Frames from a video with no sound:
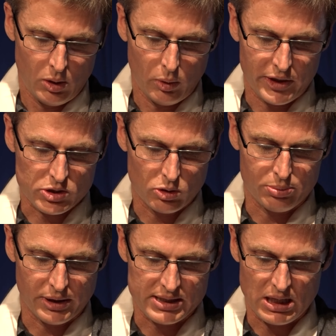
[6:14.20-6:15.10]
What this all
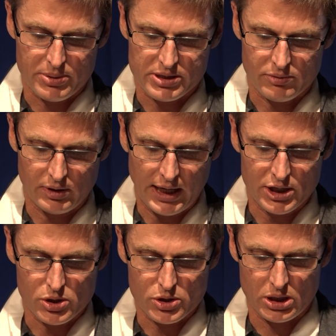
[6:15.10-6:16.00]
brings up is the
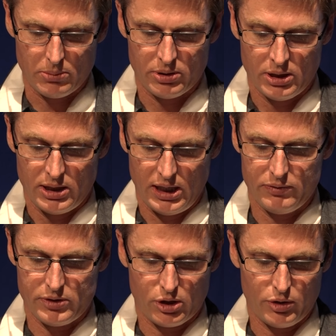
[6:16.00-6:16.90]
relationship,
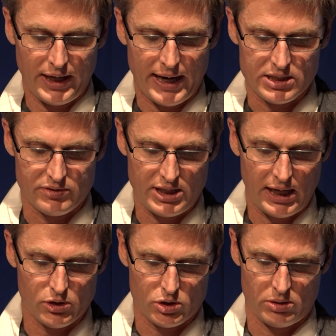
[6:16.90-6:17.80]
even the creative
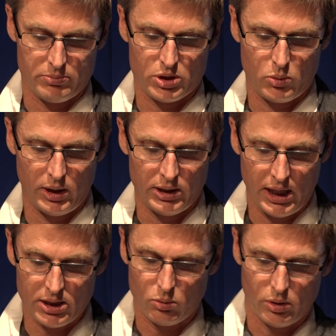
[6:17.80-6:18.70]
tension, between
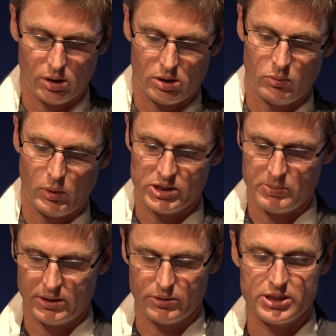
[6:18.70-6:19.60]
inner work on one's
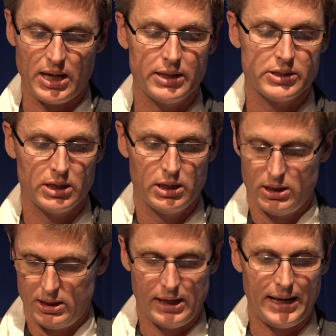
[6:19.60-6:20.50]
mental states
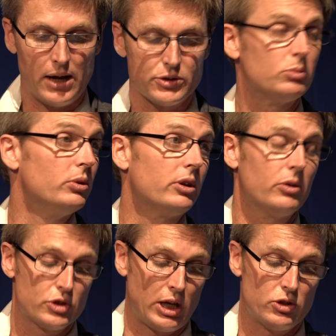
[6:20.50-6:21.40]
and outer work
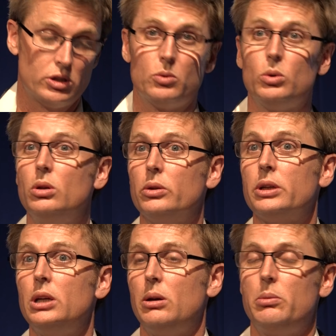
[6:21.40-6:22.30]
on changing the world.
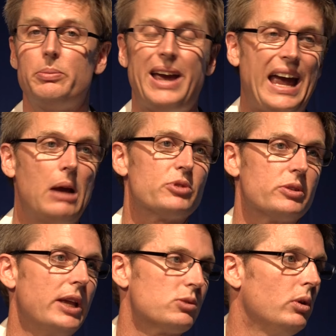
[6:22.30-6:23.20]
And
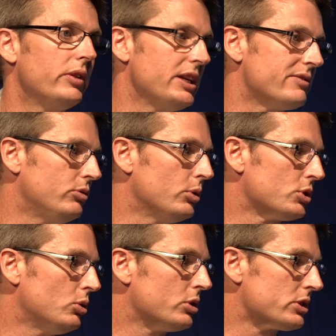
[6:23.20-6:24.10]
perhaps that's what these four
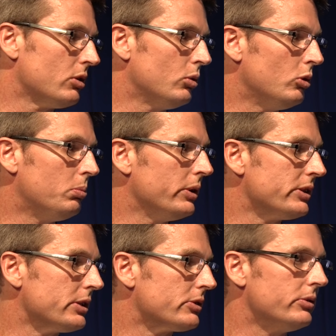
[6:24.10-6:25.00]
talks are all
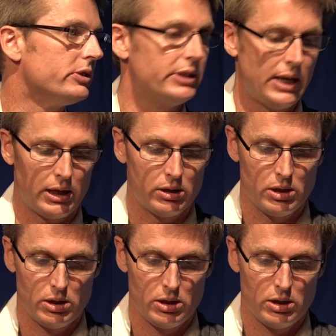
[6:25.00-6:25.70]
pointing to today.